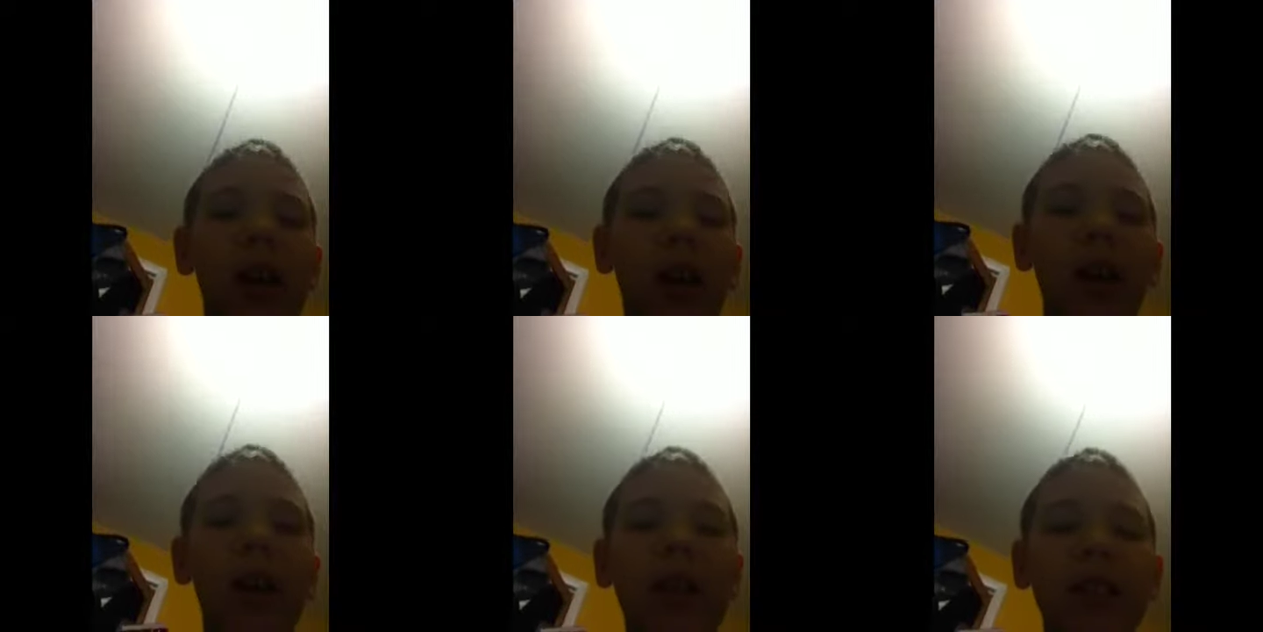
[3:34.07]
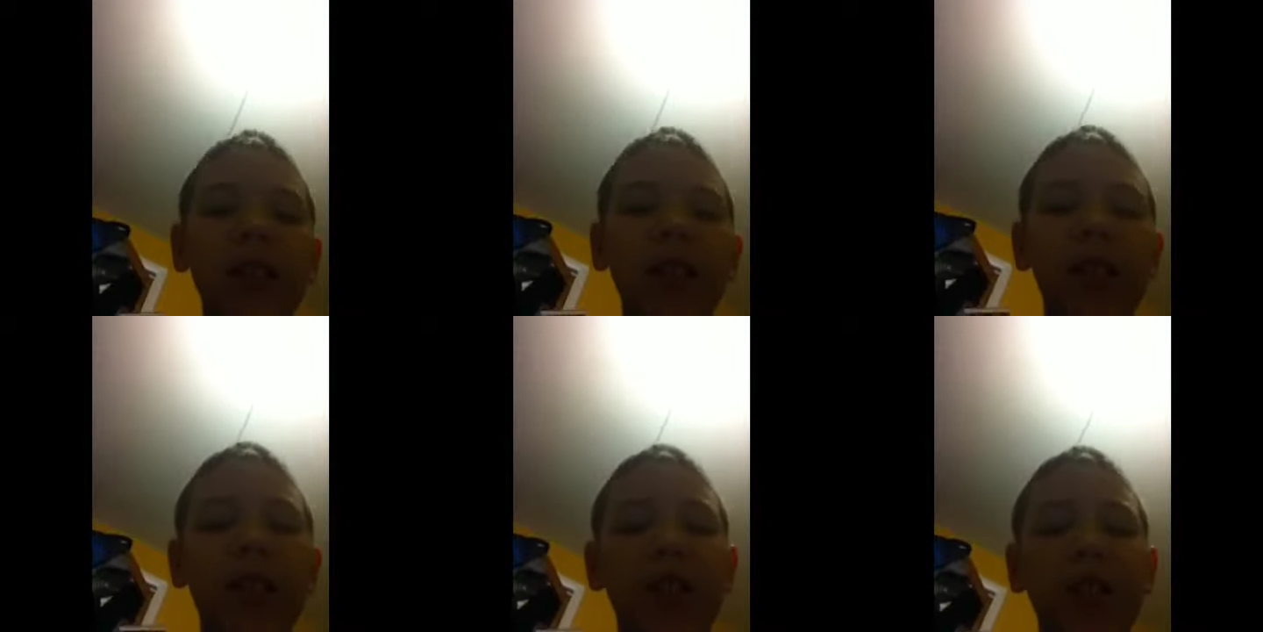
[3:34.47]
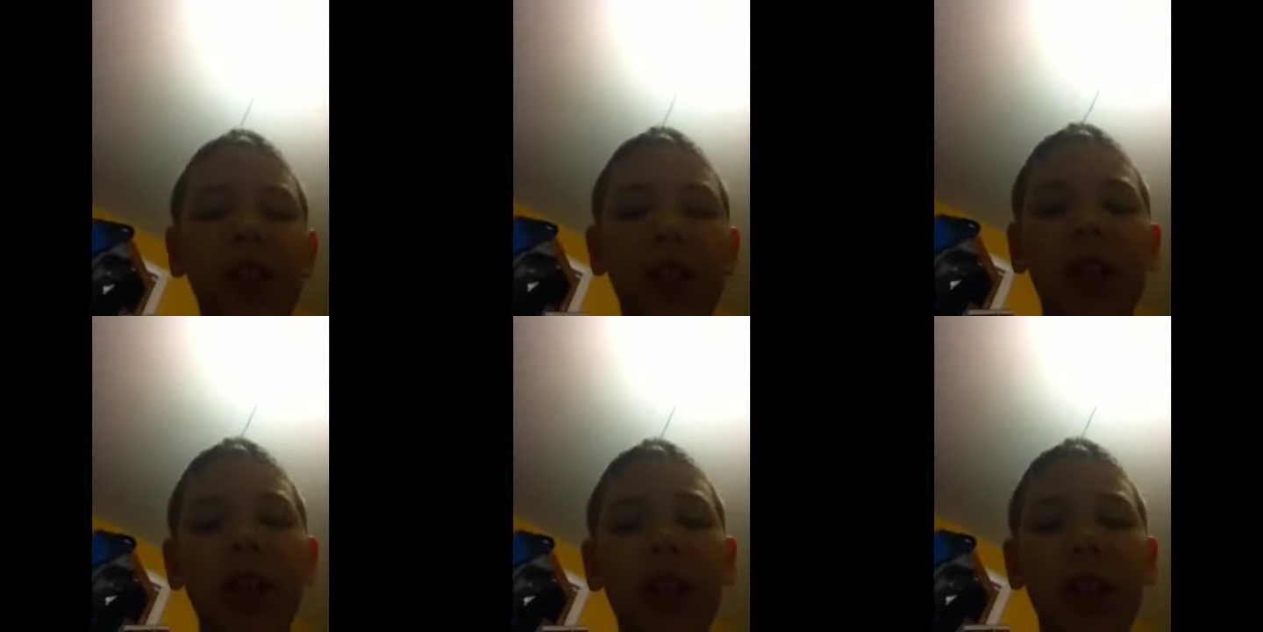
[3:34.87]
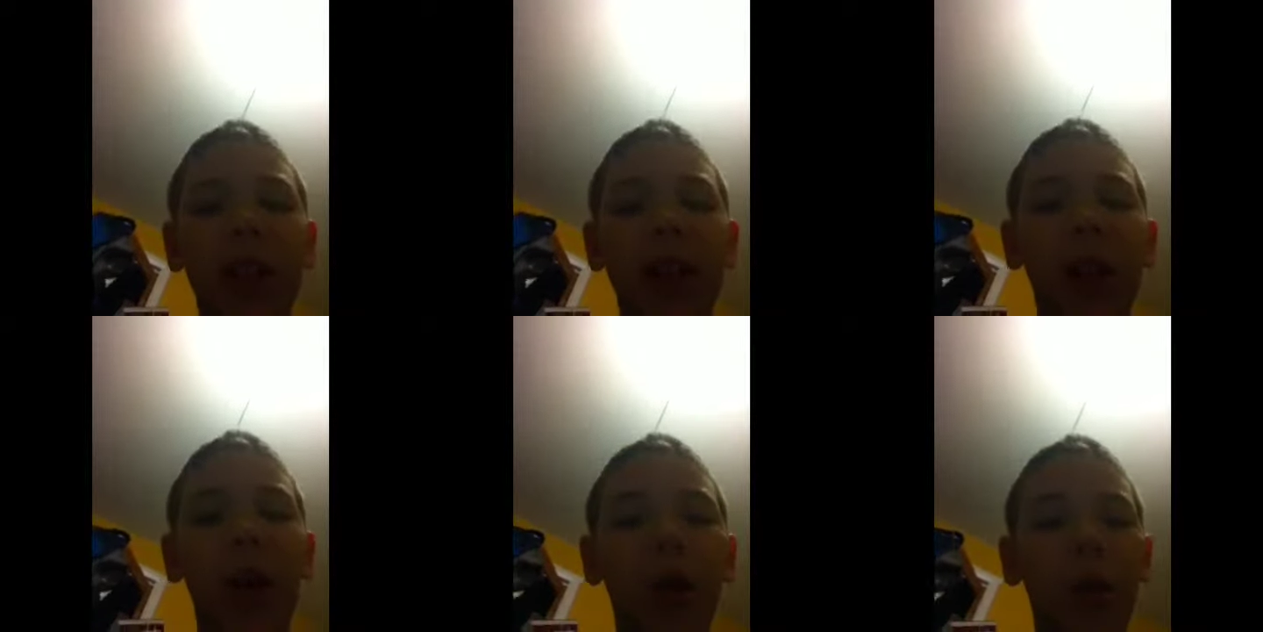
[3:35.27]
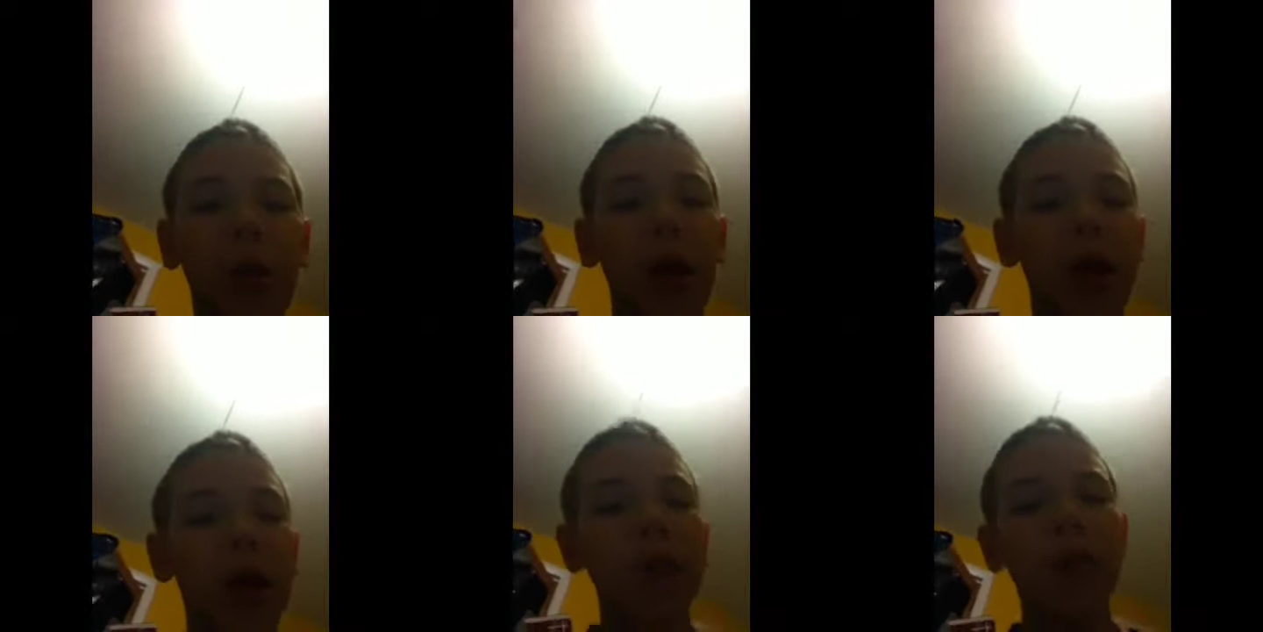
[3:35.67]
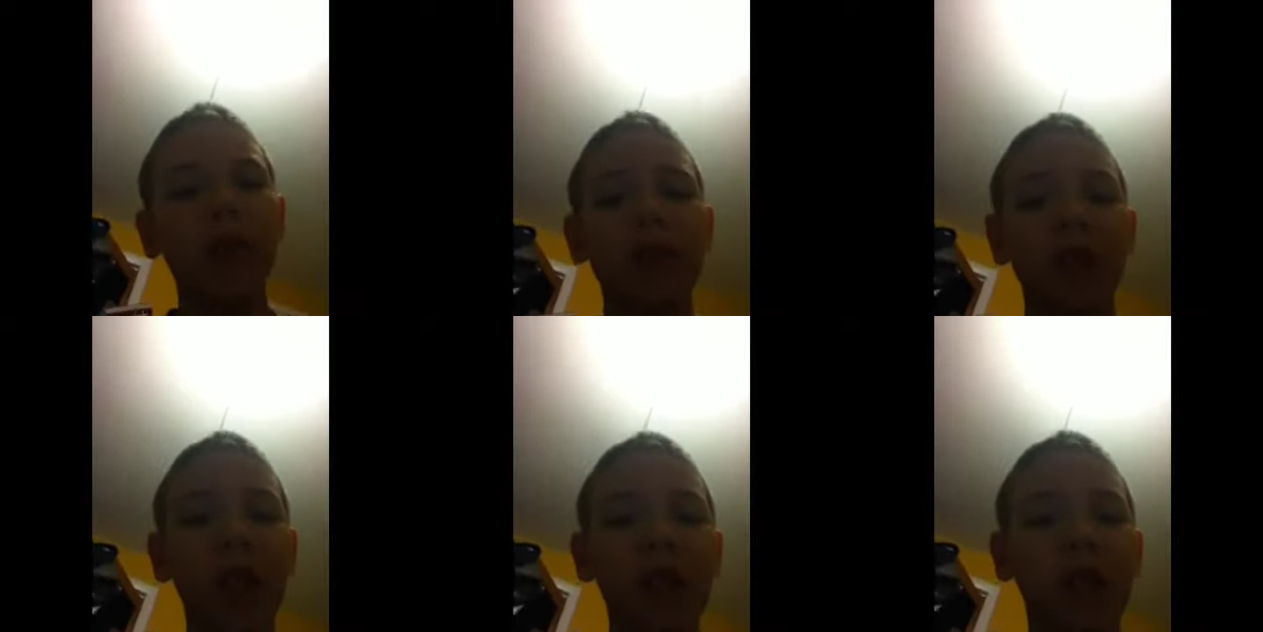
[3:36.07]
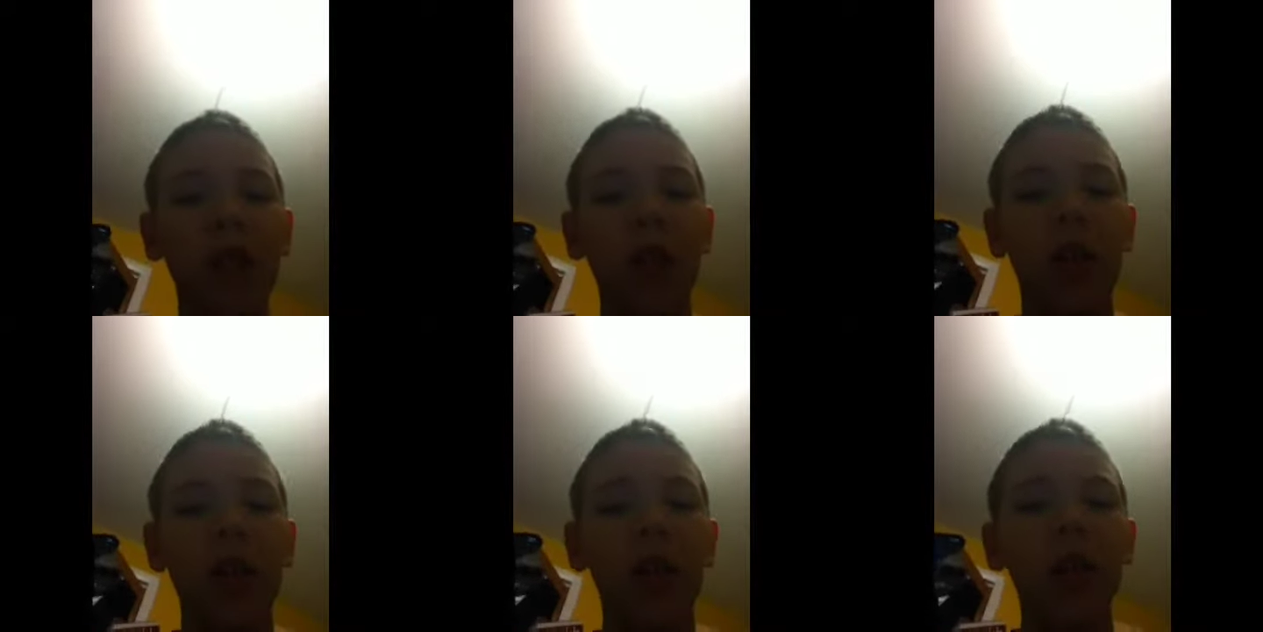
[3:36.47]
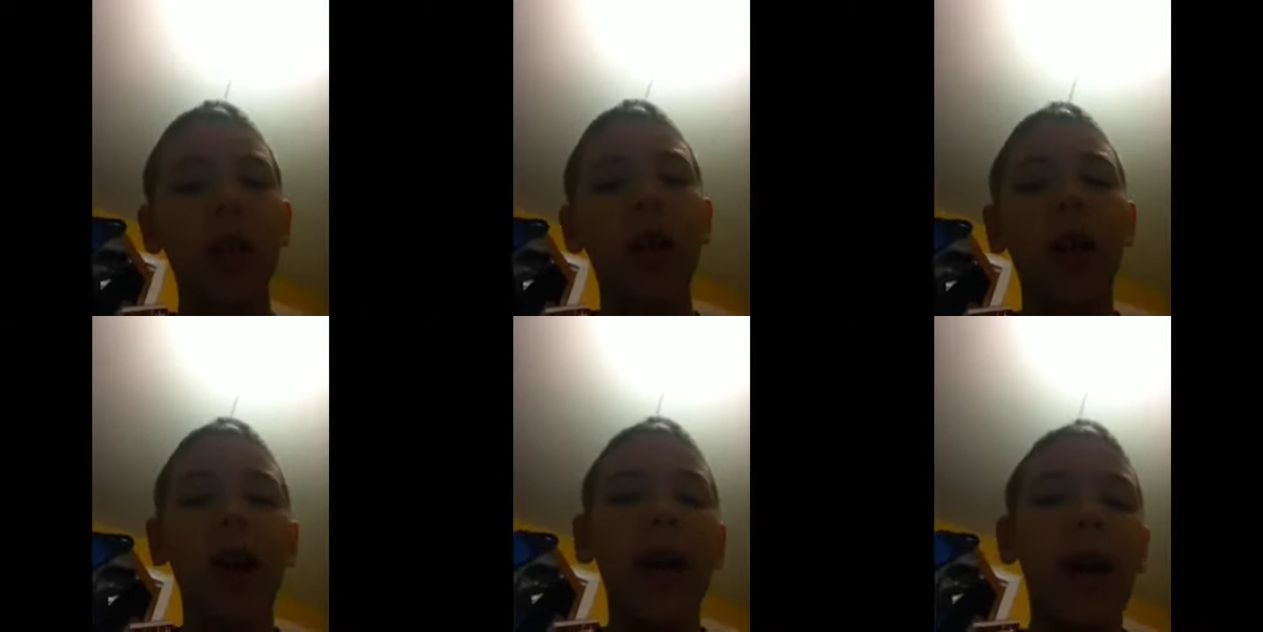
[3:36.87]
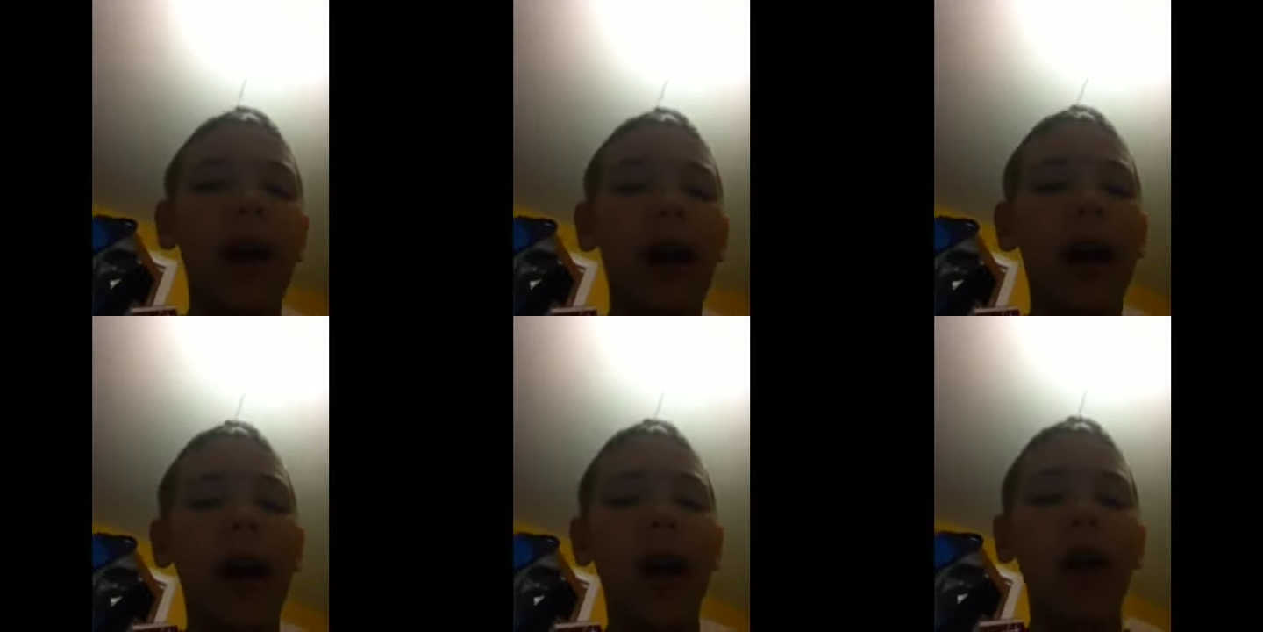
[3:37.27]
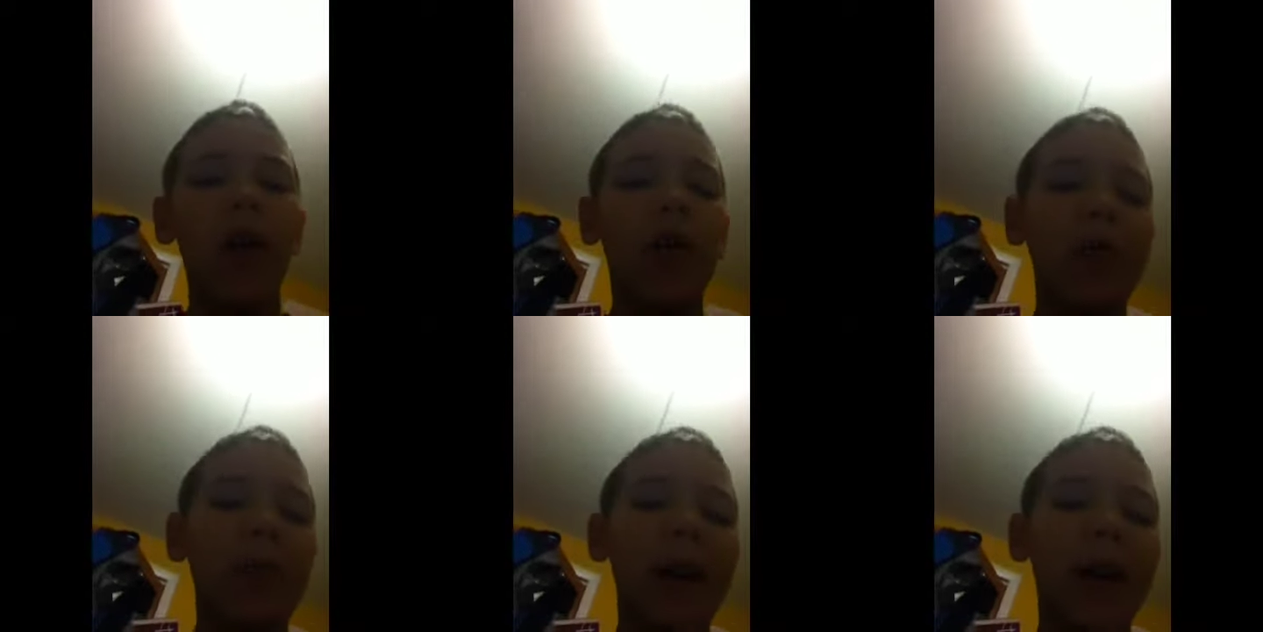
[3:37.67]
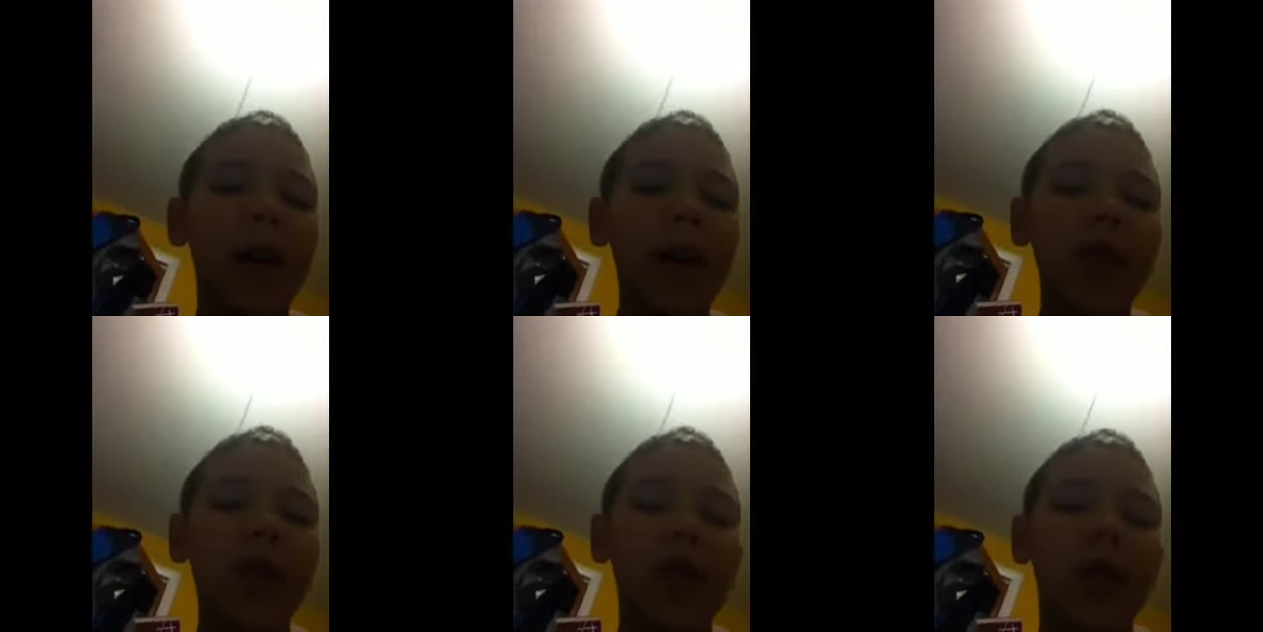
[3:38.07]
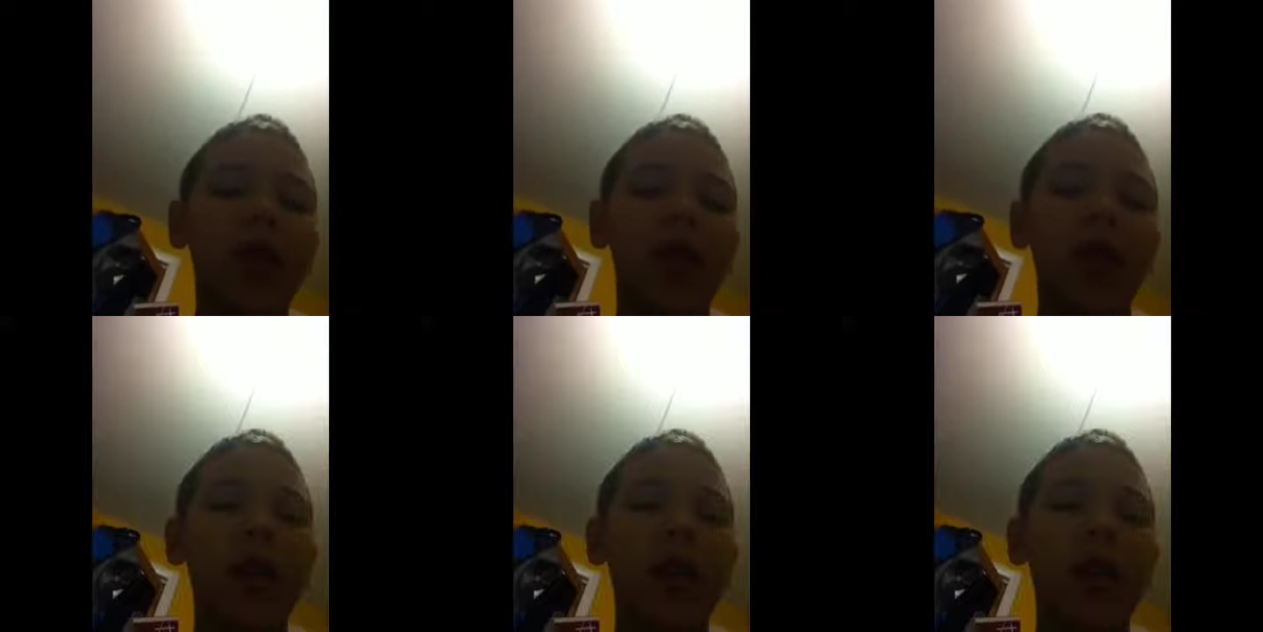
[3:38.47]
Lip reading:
Nobody's mouth can be seen.